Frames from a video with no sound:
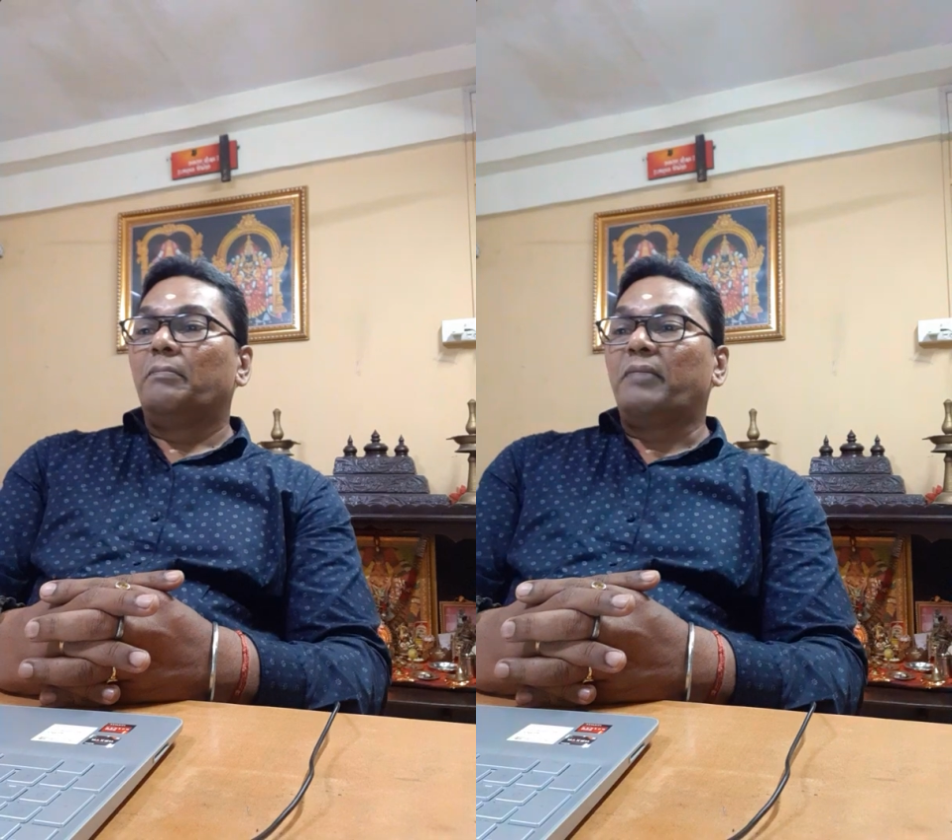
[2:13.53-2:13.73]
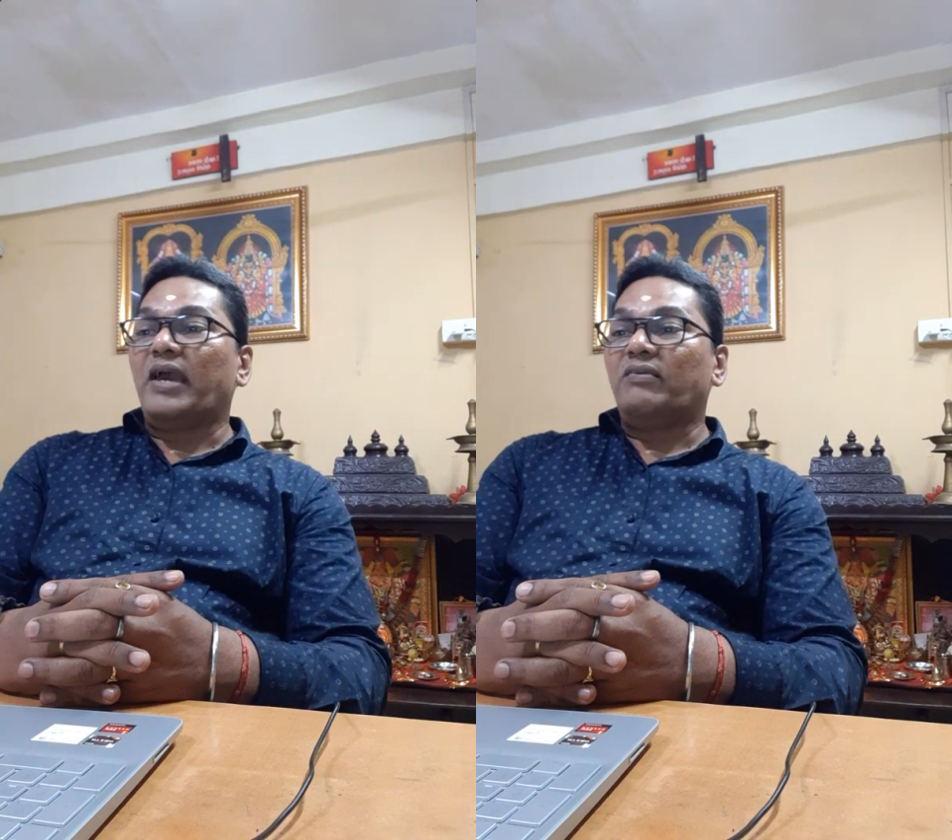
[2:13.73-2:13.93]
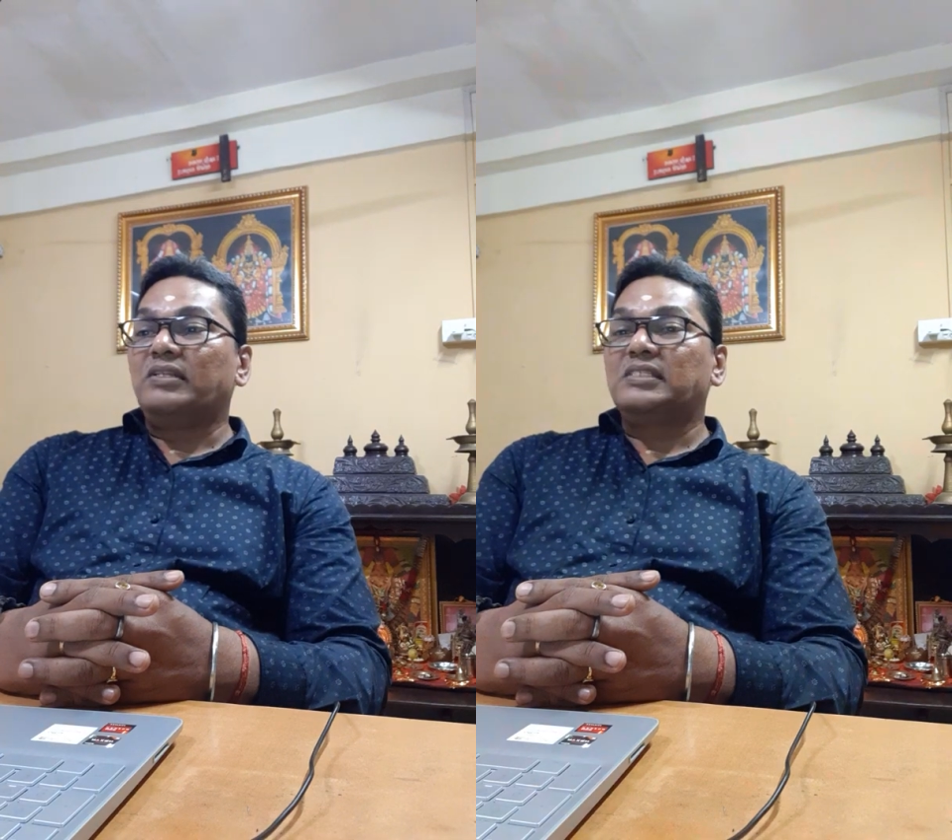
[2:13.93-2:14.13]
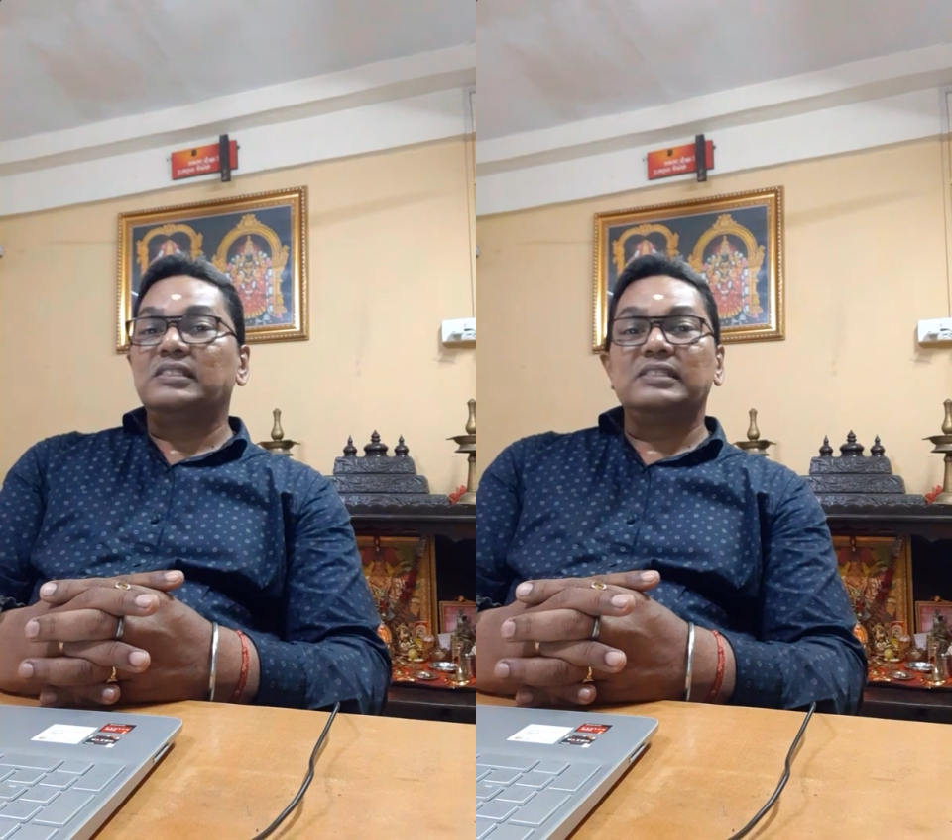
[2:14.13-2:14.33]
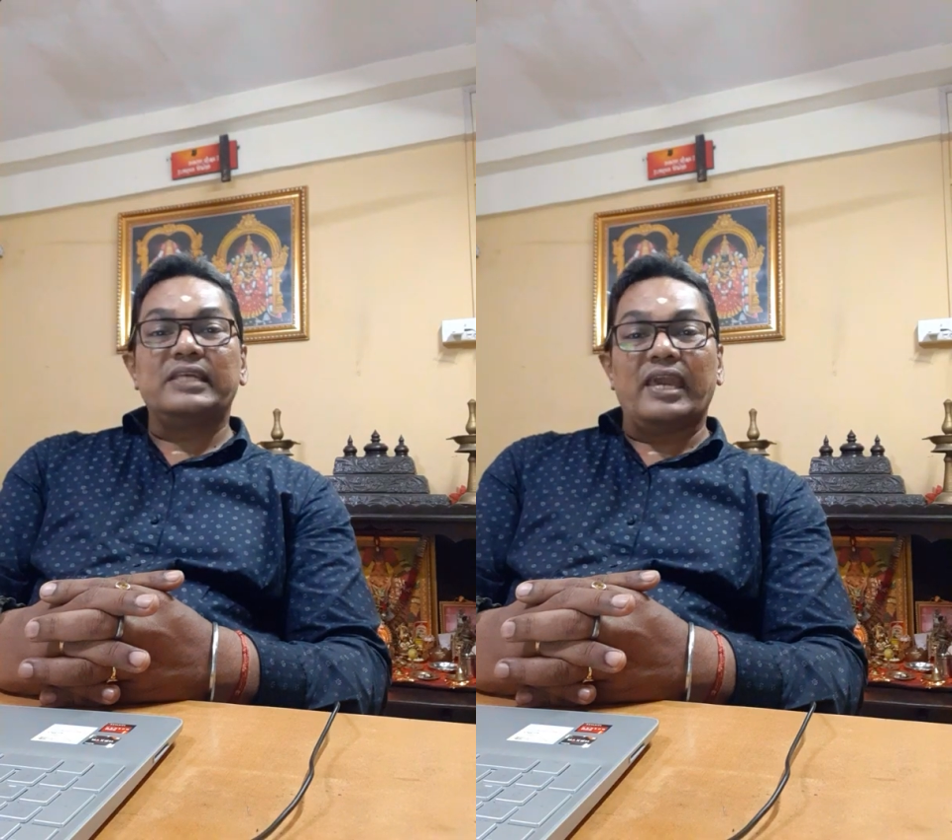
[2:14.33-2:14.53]

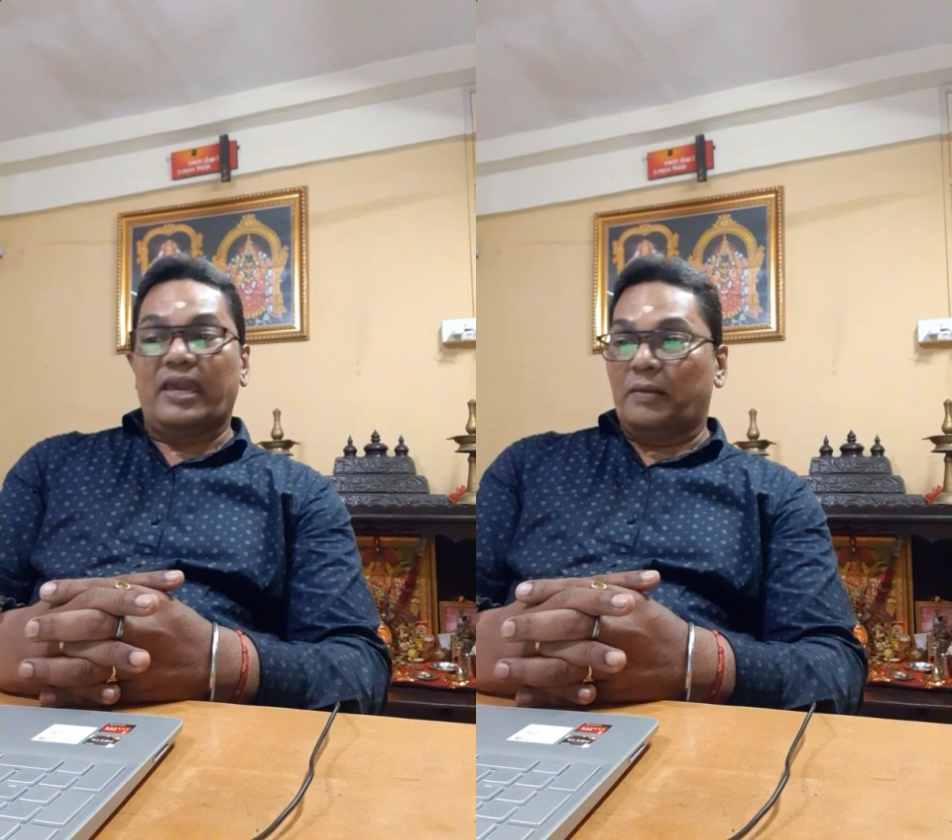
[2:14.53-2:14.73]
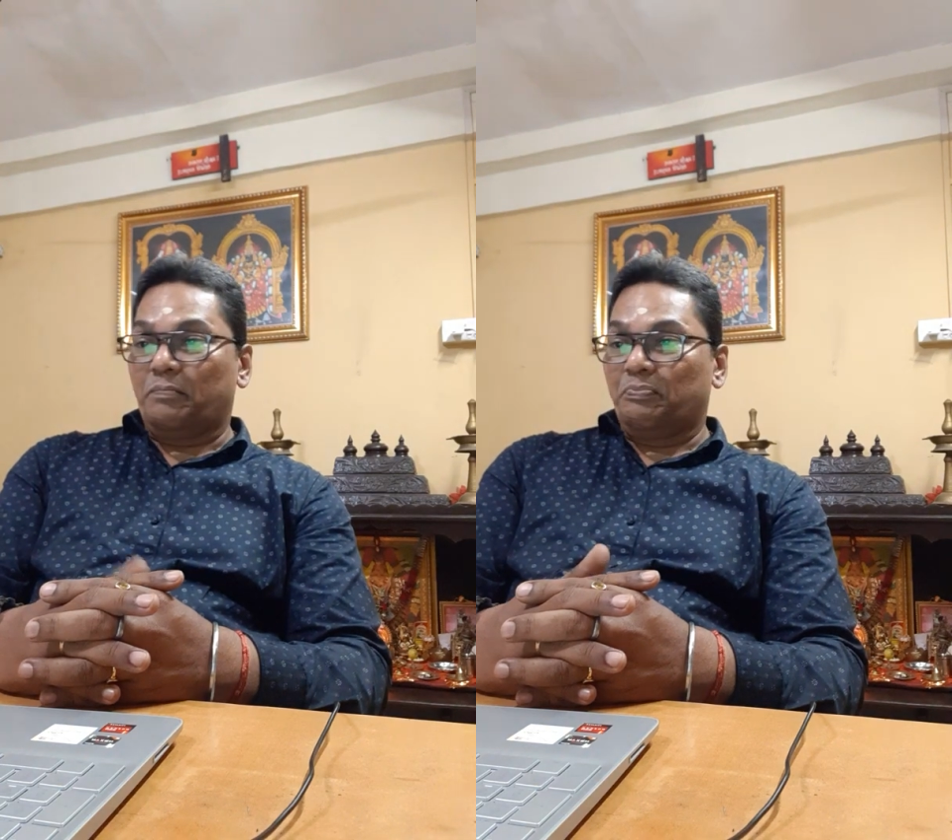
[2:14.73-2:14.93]
Parental care.